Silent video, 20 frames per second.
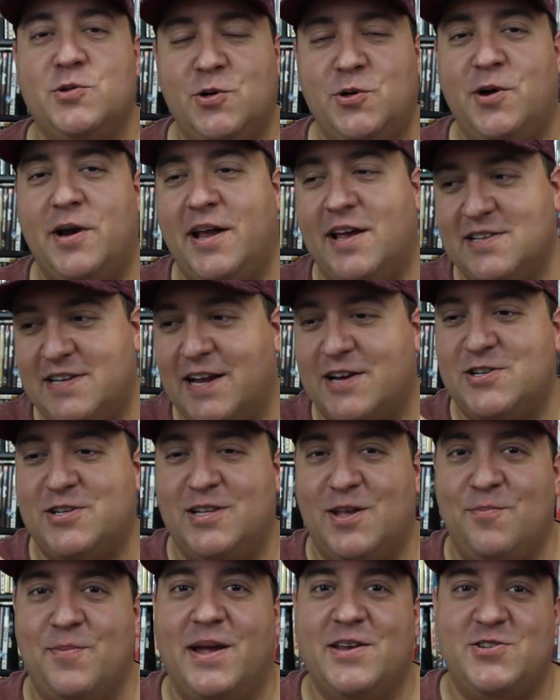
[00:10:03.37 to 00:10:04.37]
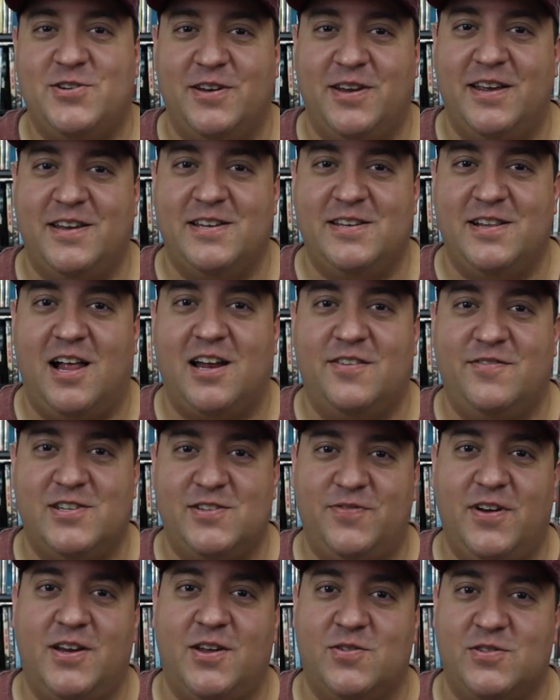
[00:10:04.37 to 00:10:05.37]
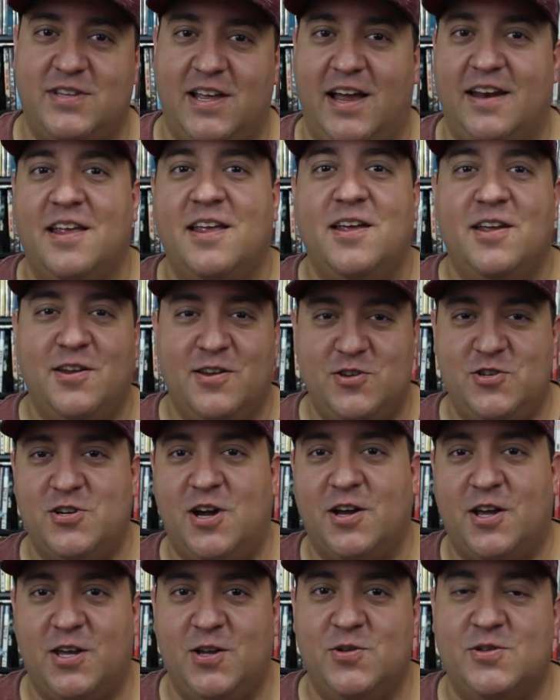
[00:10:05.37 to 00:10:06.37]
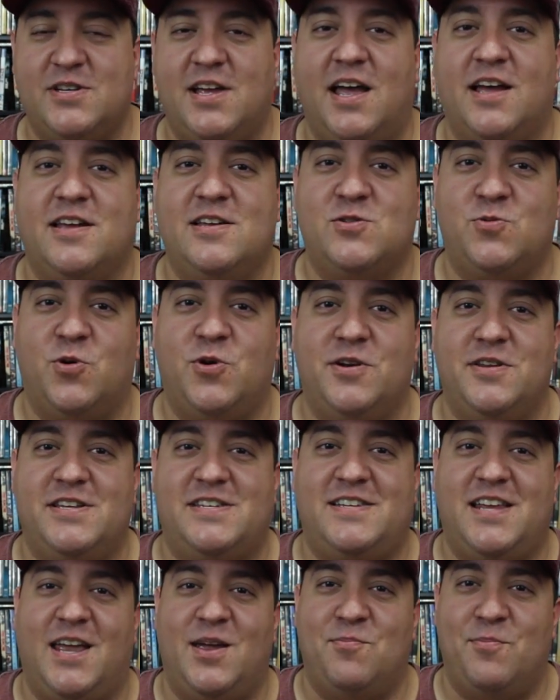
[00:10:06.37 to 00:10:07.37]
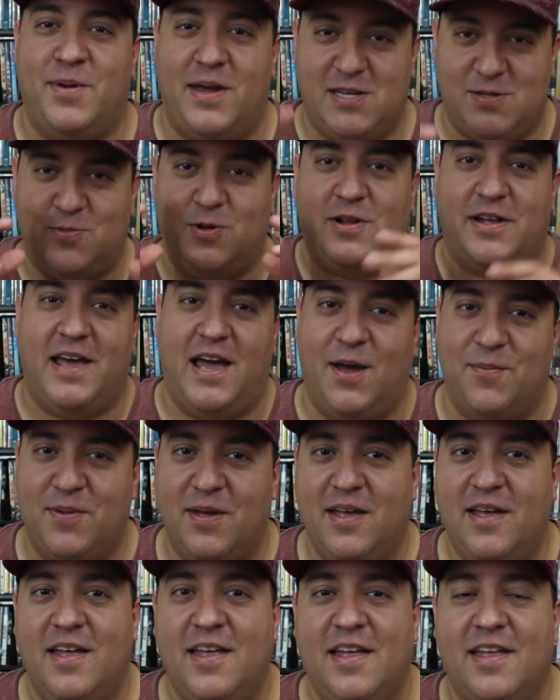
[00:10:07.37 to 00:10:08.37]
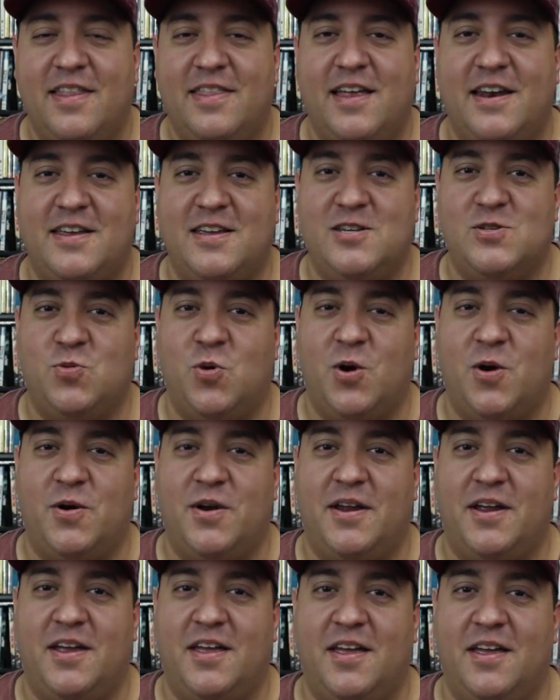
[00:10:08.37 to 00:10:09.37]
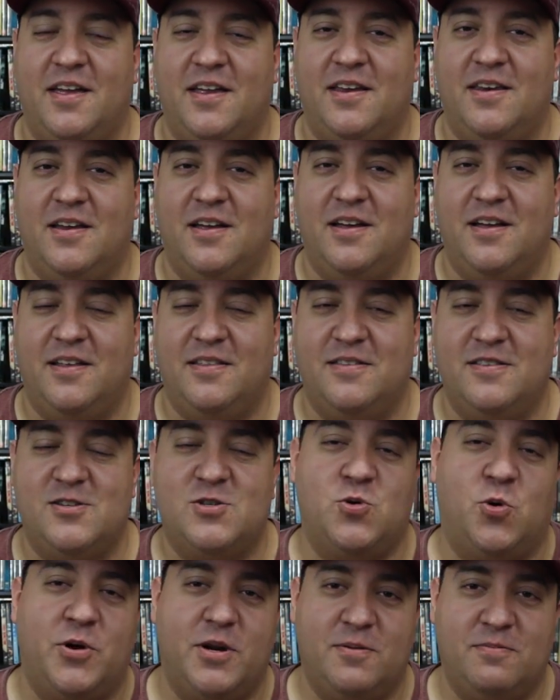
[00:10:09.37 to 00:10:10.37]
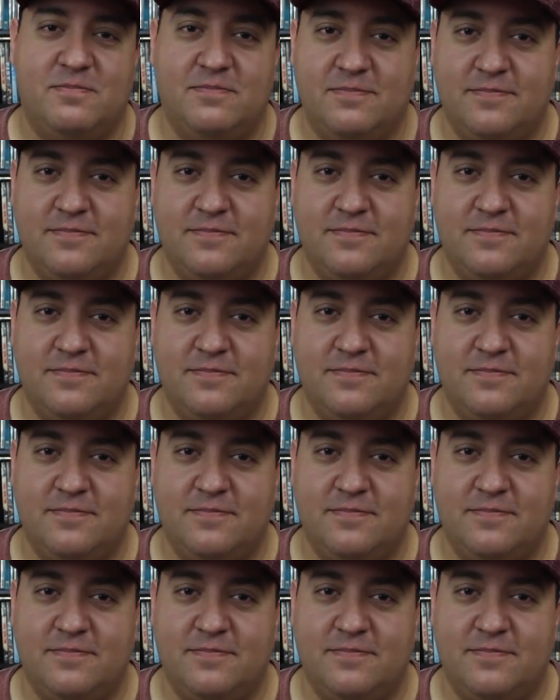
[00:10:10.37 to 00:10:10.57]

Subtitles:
Dude has actually mentioned it in a lot of his videos that John Cusack is wearing the same baseball cap that he's wearing in Distorted.